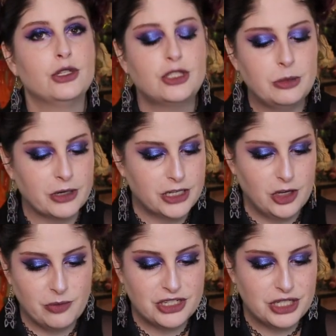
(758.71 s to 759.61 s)
Super
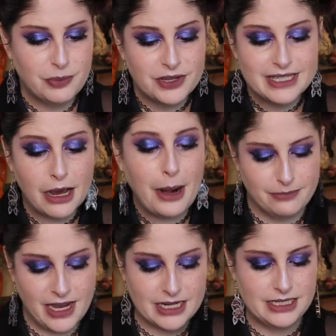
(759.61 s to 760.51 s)
cute, but she puts out
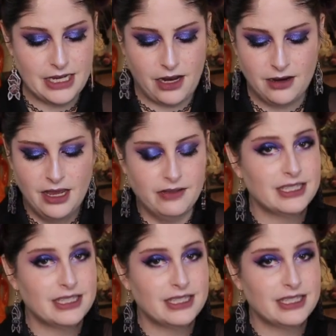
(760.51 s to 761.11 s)
a magazine.